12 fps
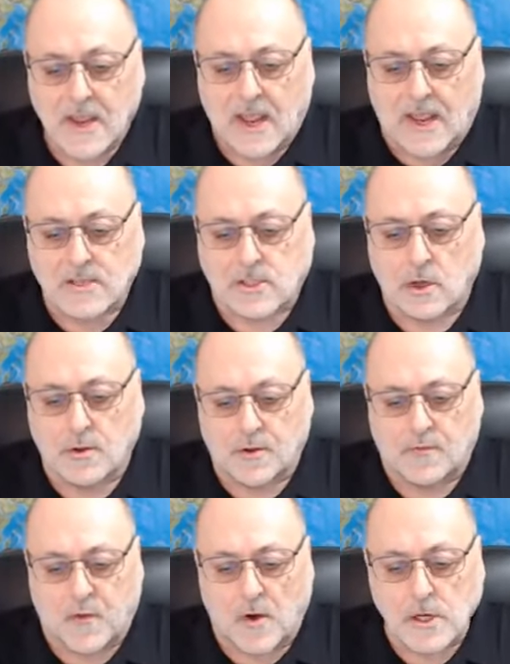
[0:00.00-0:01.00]
And so the
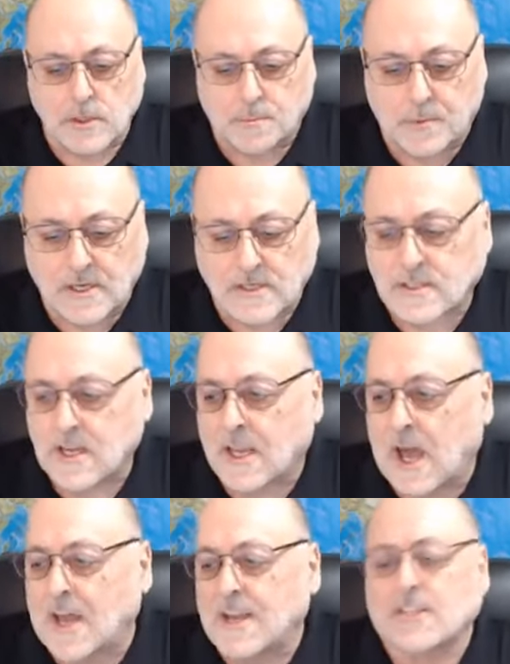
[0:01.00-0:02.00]
first beast
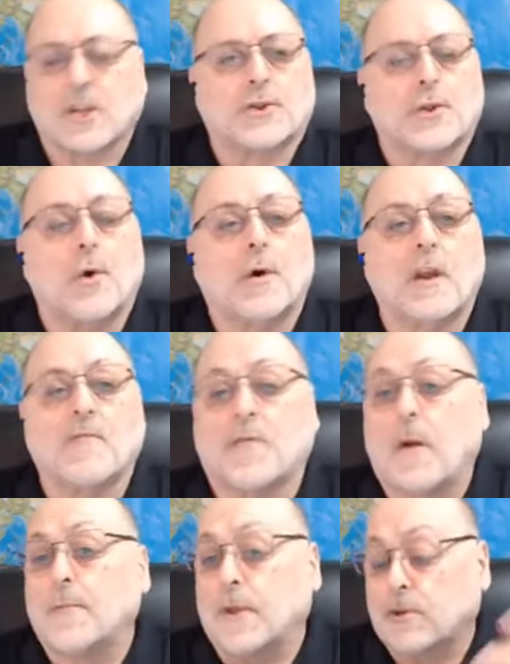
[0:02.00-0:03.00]
got its authority
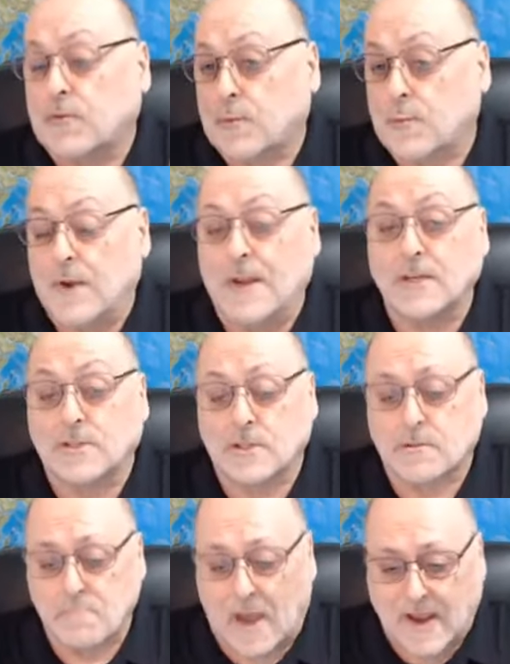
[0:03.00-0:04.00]
from the religious
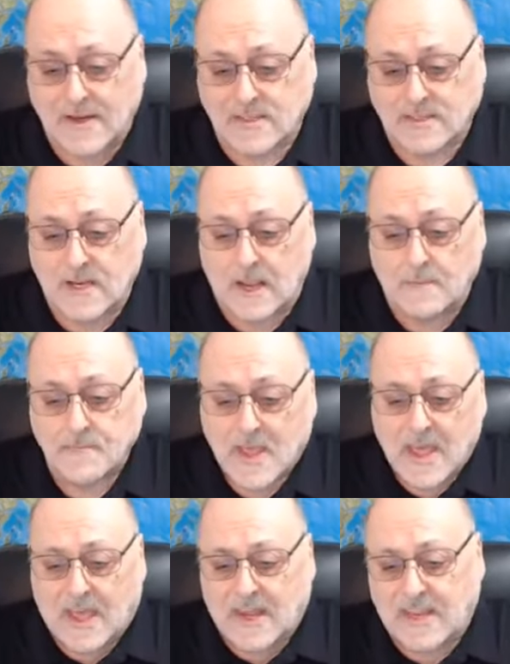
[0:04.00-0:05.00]
mindset
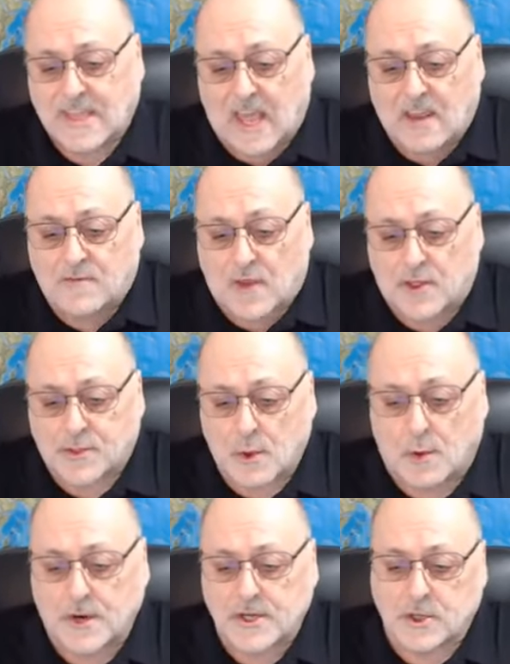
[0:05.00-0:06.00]
and it gave
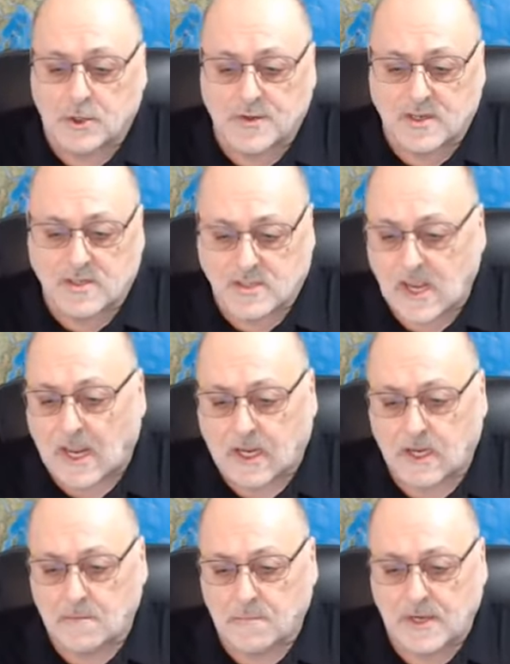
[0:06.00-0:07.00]
authority to the
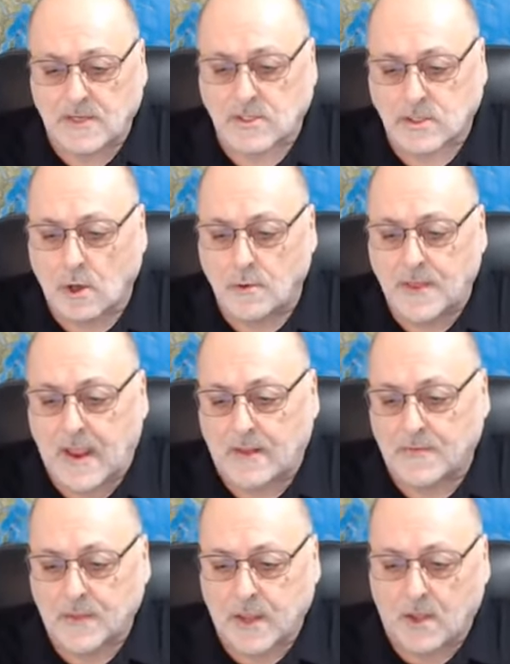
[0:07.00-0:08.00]
second beast so that
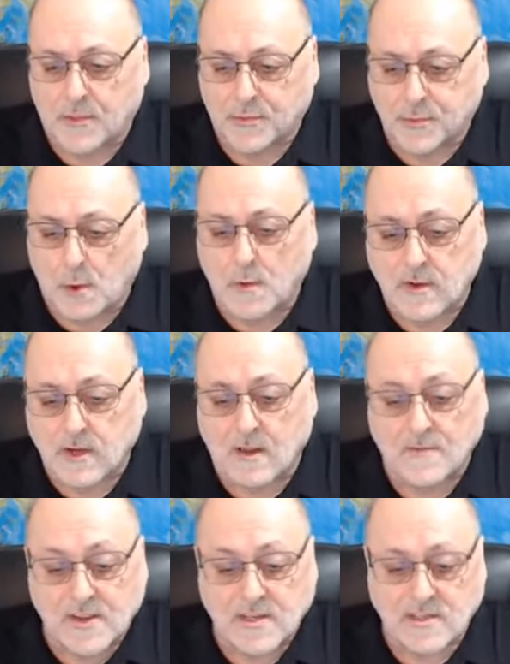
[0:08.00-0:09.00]
the authority of the